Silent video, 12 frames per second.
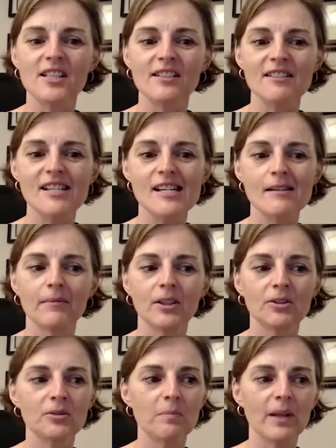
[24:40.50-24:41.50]
team
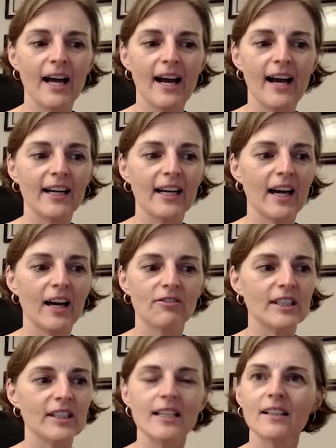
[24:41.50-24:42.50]
who's black
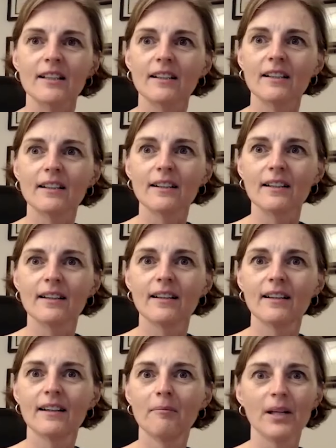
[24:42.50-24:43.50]
every year.
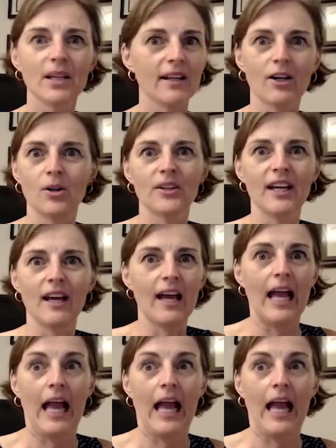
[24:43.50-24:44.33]
But wow.